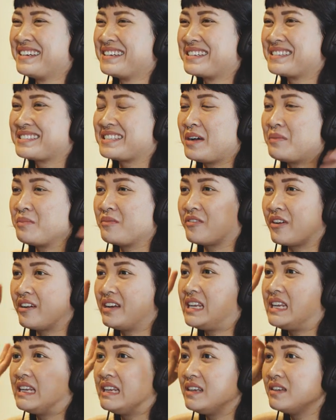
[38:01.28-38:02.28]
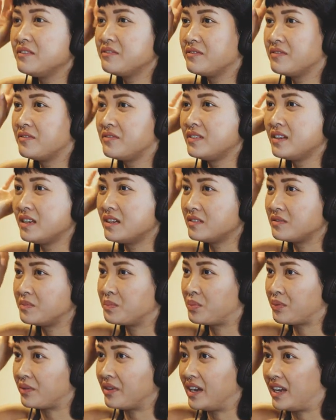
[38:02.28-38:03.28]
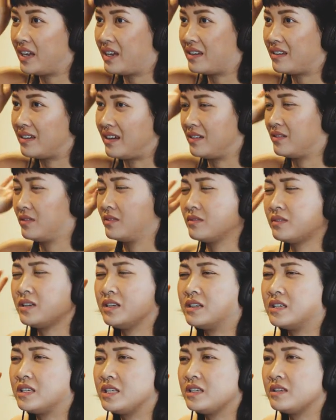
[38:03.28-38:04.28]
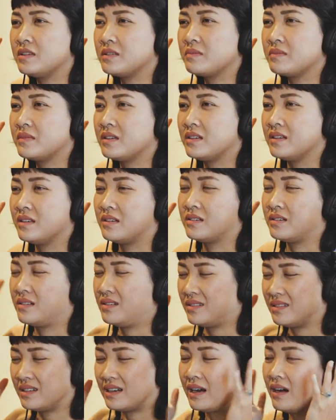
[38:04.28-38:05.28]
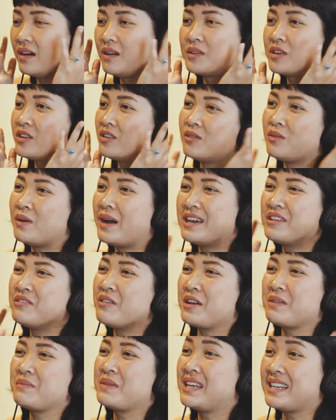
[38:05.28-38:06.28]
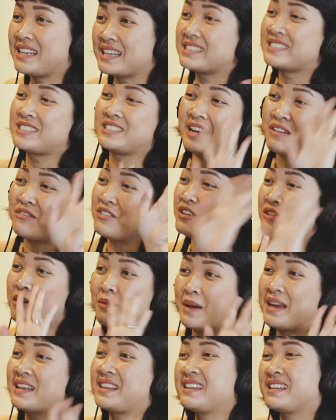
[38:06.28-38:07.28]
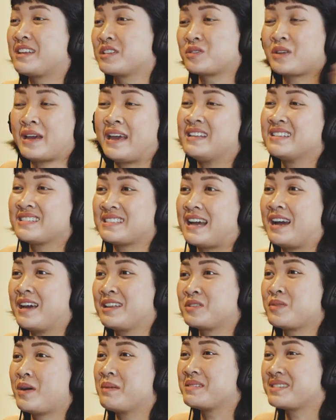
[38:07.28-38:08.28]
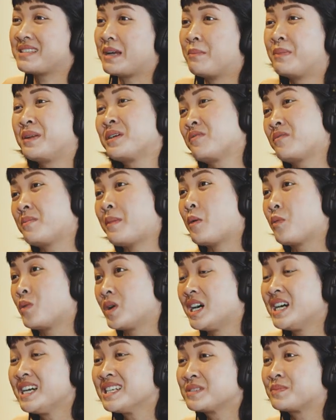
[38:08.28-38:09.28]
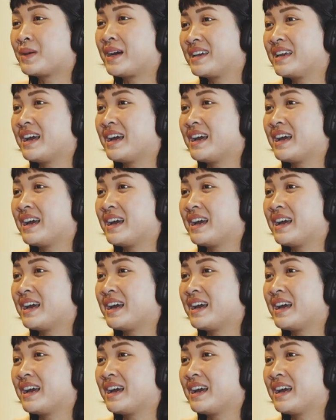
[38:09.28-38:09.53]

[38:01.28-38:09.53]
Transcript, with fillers: some very live, love, pray, I don't know what, yeah. eat. Like, oh wow, you know what, you know what I mean? It's definitely not my thing. That's hence I yeah. know I'm stumbling over my words, but